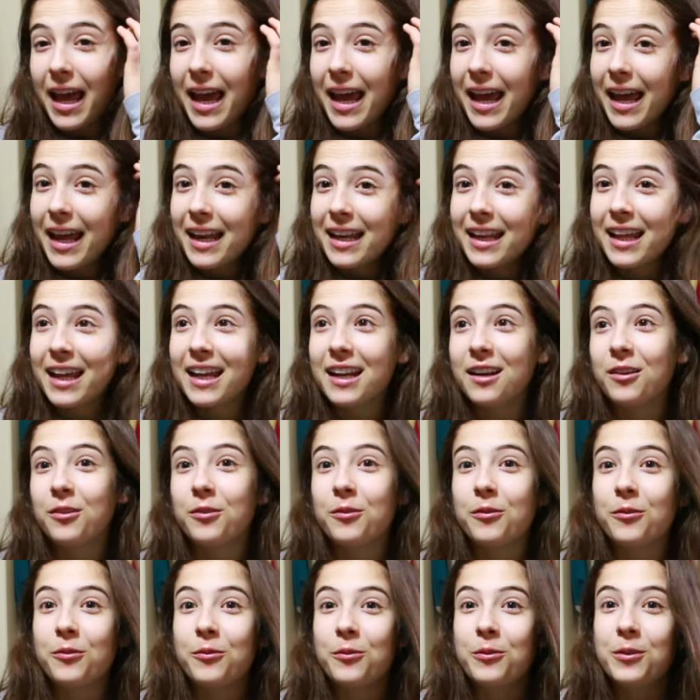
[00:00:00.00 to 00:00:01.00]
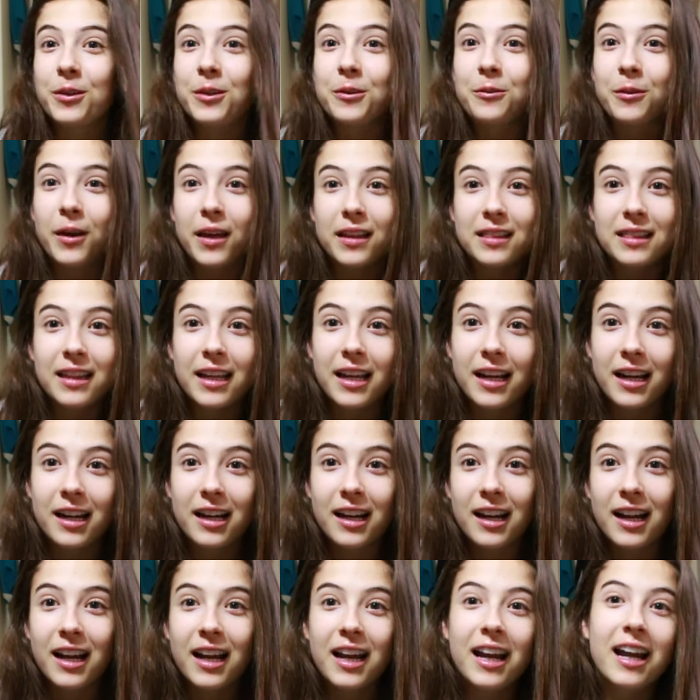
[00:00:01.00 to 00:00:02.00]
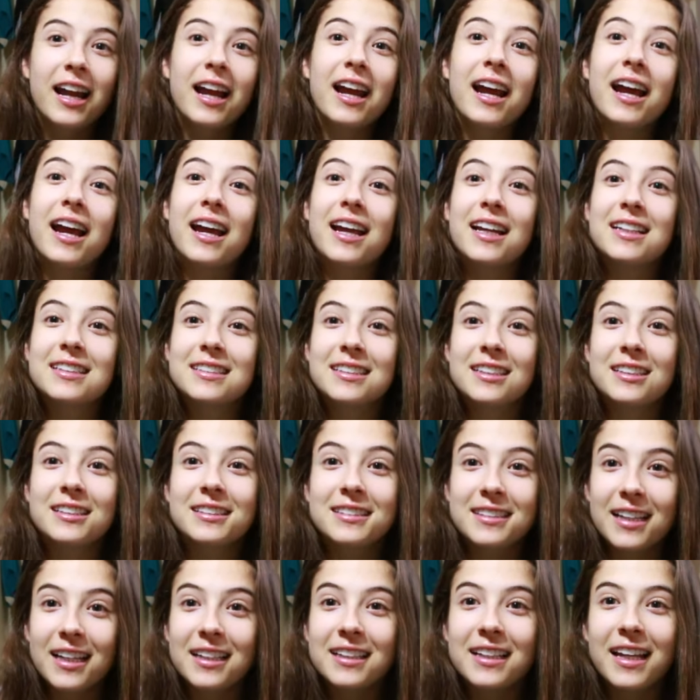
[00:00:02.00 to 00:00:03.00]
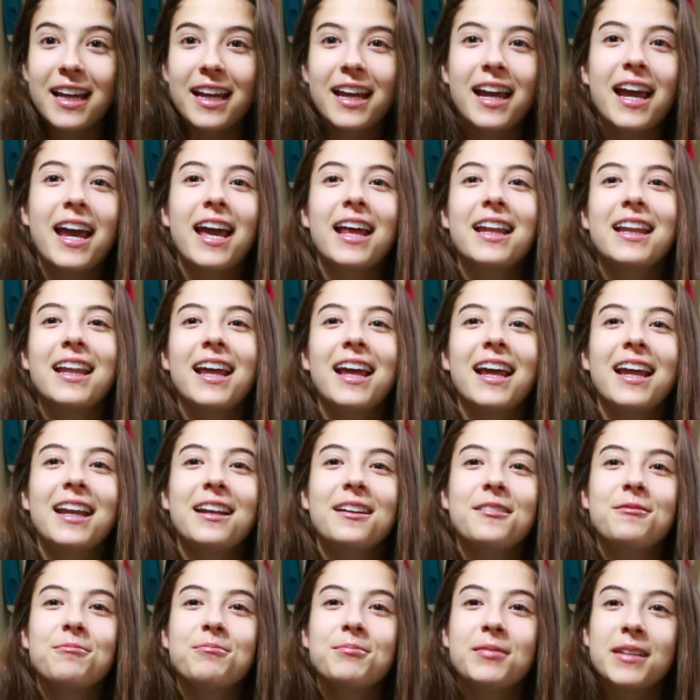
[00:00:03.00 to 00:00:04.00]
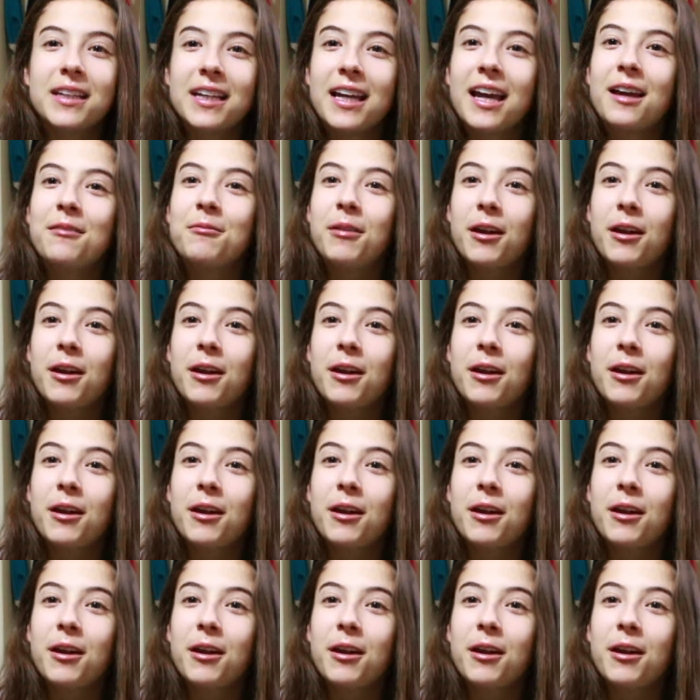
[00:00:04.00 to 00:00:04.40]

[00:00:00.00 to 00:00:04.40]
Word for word: And then we wait there until Sunday, and then me and